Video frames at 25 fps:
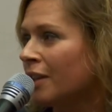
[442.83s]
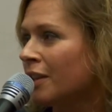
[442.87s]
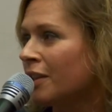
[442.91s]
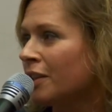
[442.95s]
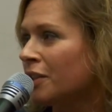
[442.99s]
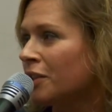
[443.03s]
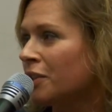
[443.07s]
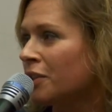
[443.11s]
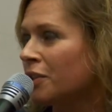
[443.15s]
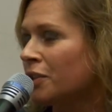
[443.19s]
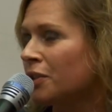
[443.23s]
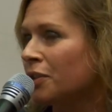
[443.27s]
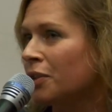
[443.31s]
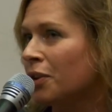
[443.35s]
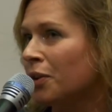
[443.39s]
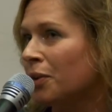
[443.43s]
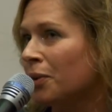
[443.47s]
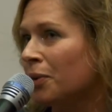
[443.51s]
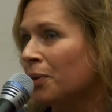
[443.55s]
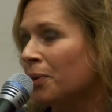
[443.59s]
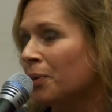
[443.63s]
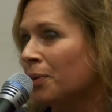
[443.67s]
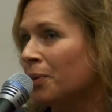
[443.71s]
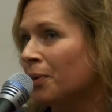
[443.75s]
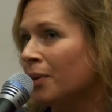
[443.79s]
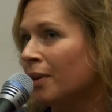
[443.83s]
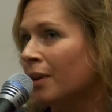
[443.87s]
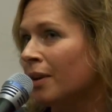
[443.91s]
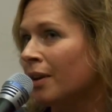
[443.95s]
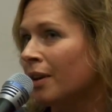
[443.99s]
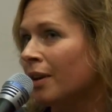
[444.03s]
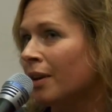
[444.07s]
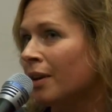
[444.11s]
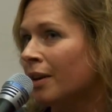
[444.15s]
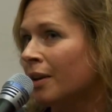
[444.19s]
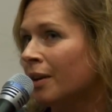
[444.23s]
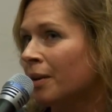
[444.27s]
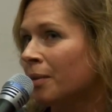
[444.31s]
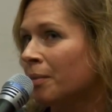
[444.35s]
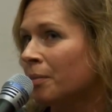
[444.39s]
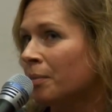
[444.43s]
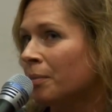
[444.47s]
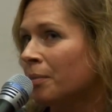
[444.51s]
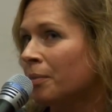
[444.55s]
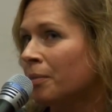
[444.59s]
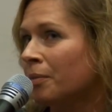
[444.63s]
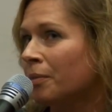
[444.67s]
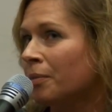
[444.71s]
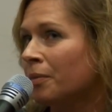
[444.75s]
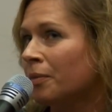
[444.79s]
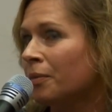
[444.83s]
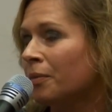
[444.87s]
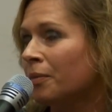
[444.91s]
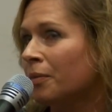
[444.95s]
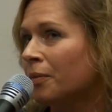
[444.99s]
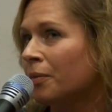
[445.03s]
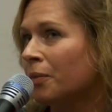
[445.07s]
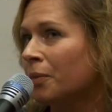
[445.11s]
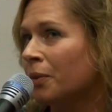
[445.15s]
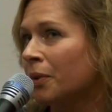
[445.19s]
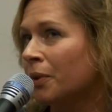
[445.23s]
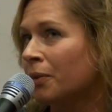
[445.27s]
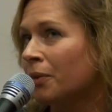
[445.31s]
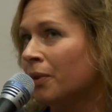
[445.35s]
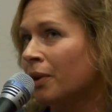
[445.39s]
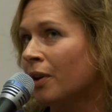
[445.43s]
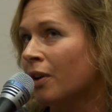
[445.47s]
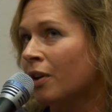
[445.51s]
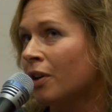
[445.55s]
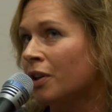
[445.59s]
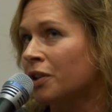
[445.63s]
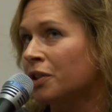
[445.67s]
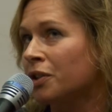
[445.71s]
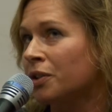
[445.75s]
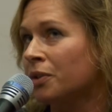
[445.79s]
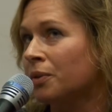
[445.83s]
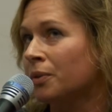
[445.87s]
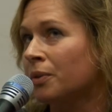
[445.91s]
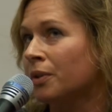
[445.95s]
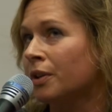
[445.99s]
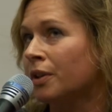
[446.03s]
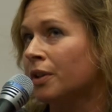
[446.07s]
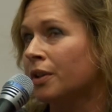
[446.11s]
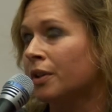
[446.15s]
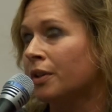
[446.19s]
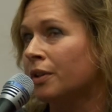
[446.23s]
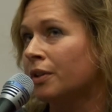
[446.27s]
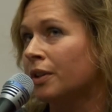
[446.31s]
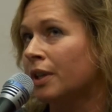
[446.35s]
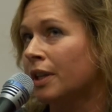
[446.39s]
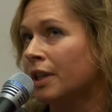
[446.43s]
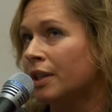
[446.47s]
Mm-hmm. So with regards to the